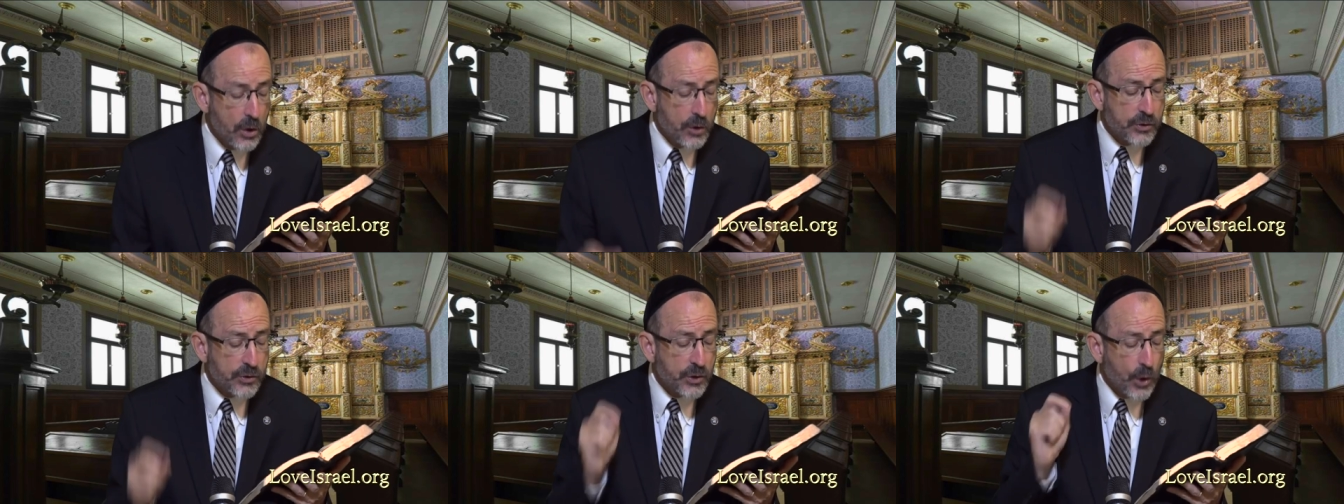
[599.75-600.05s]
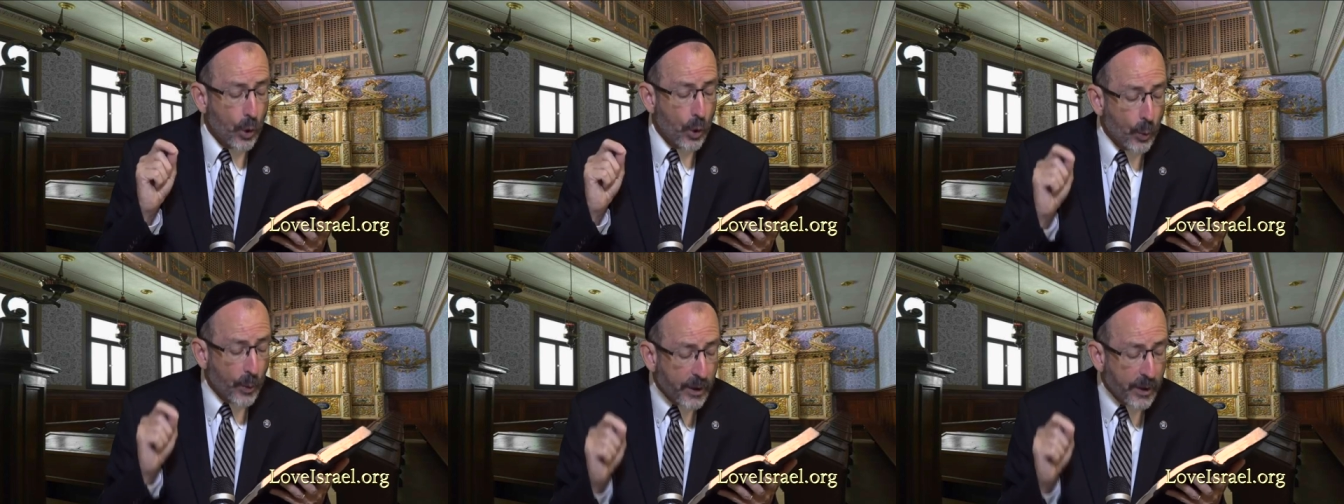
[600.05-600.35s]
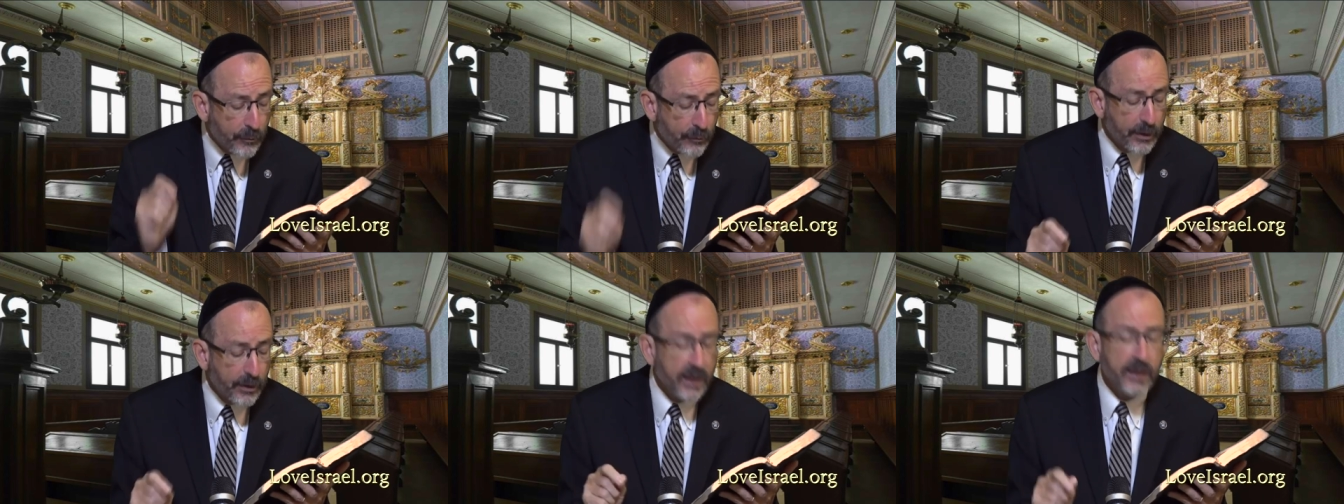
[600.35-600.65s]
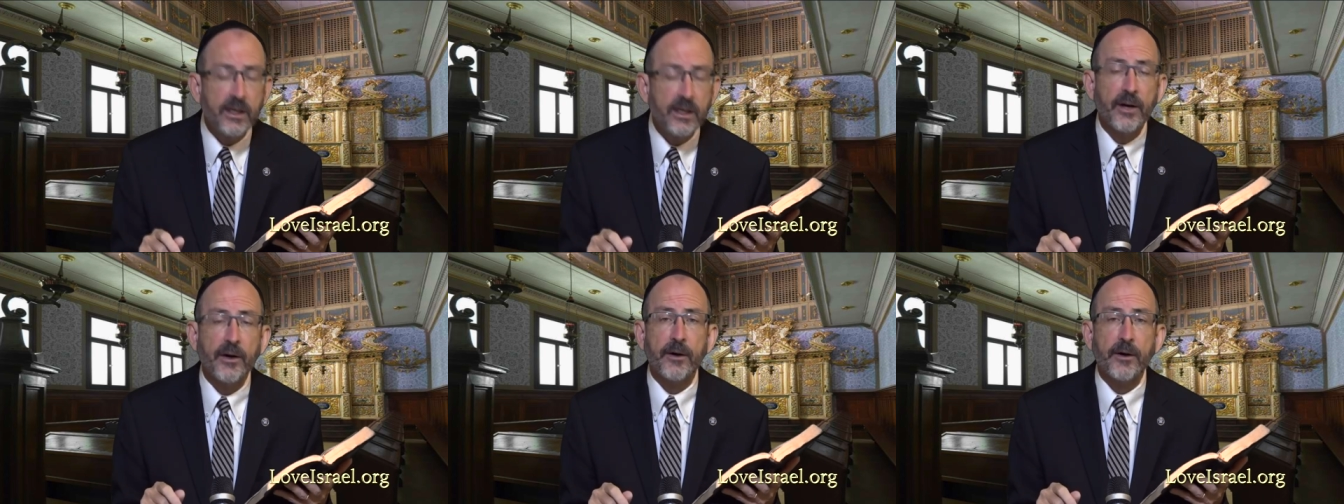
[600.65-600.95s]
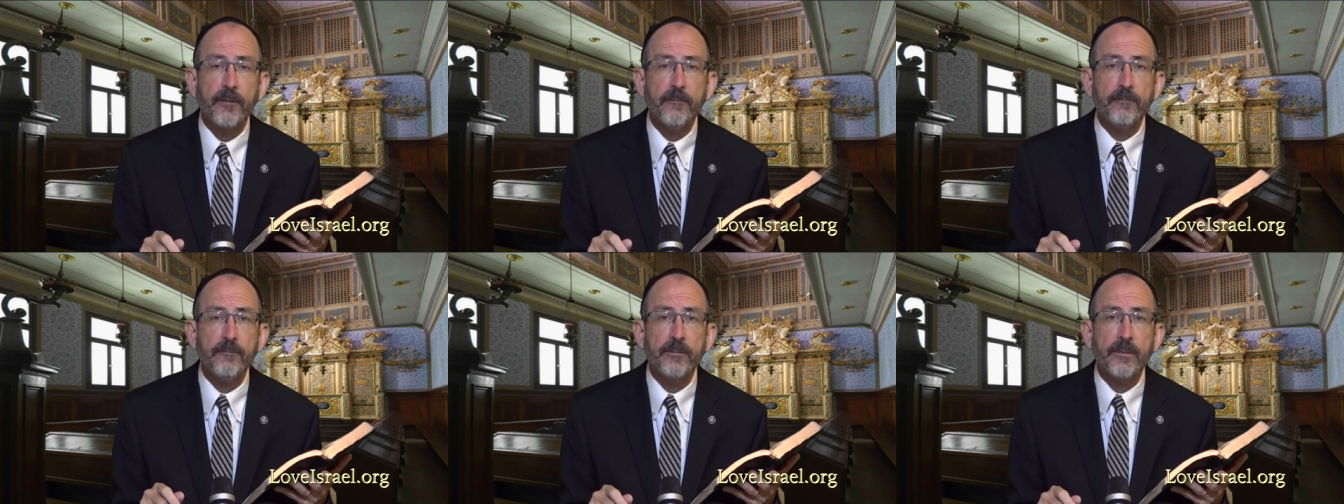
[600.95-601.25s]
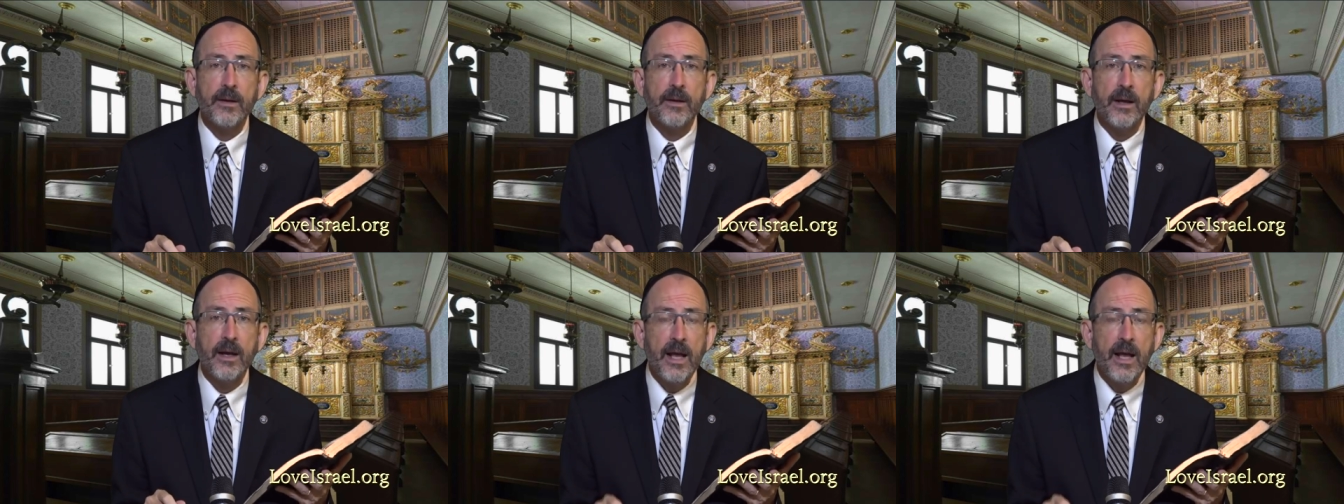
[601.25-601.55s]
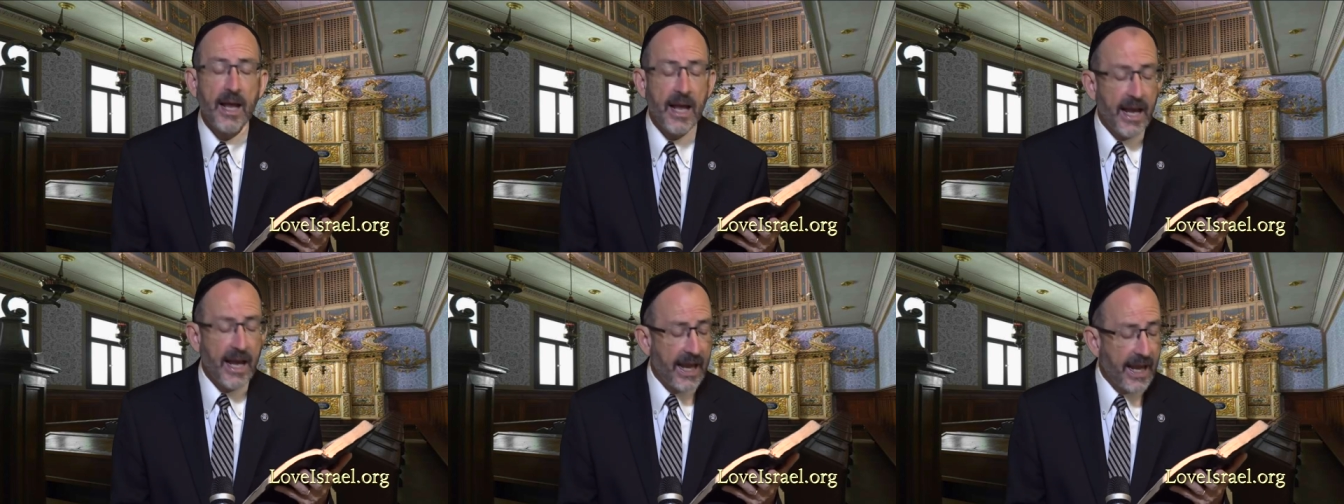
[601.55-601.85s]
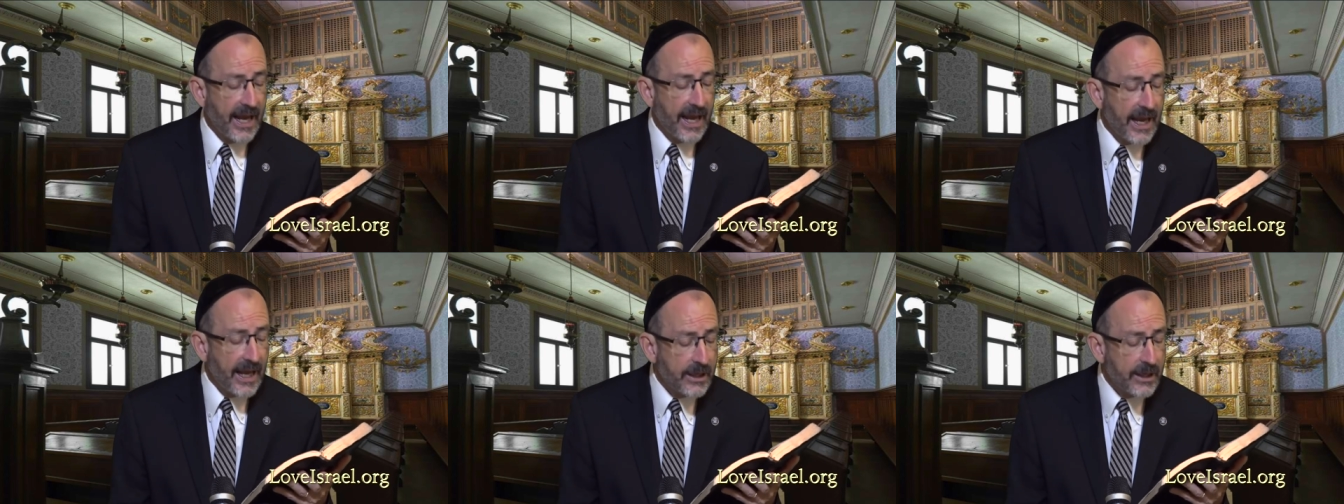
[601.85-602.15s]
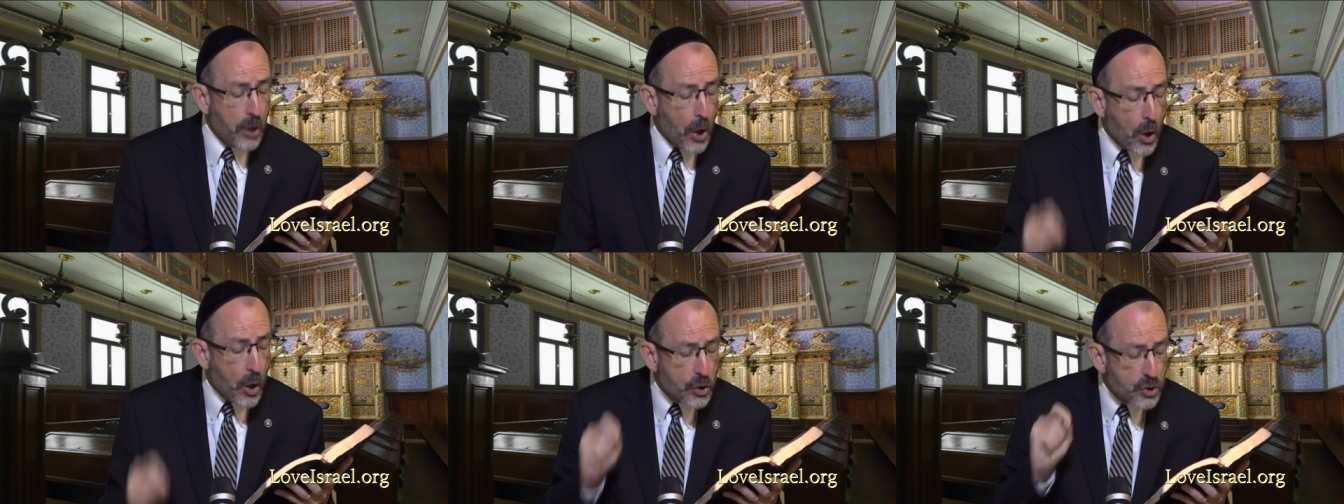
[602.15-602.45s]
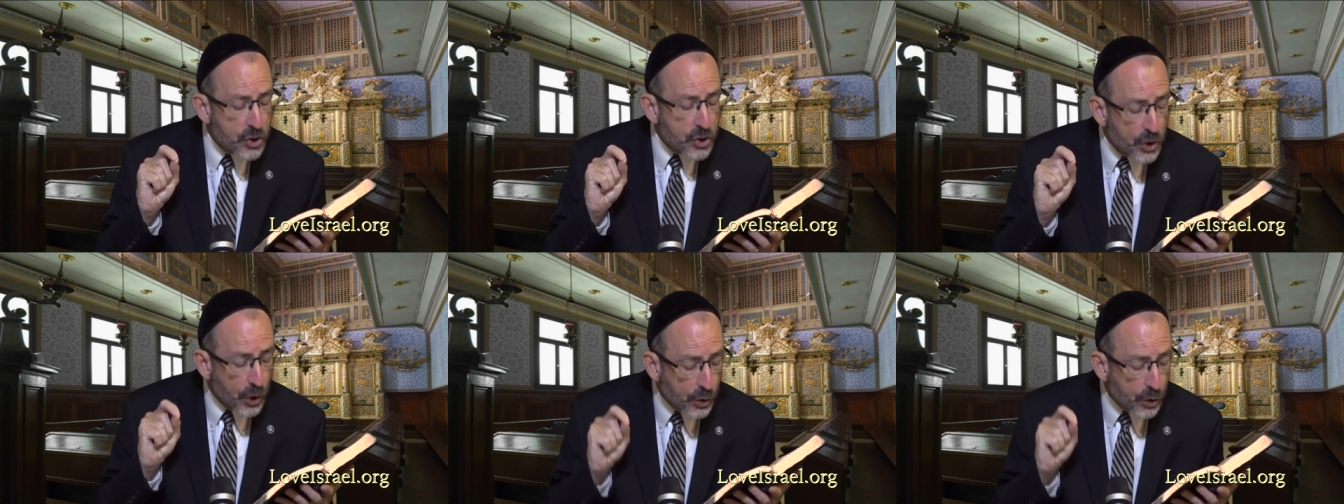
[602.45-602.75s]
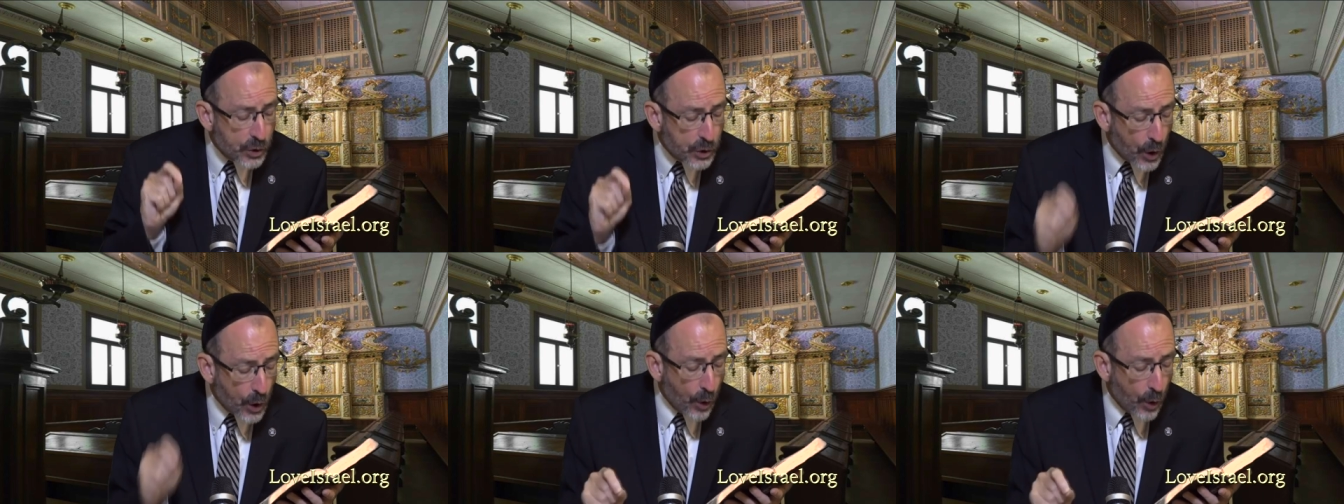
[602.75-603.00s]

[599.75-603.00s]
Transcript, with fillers: So we read here and shall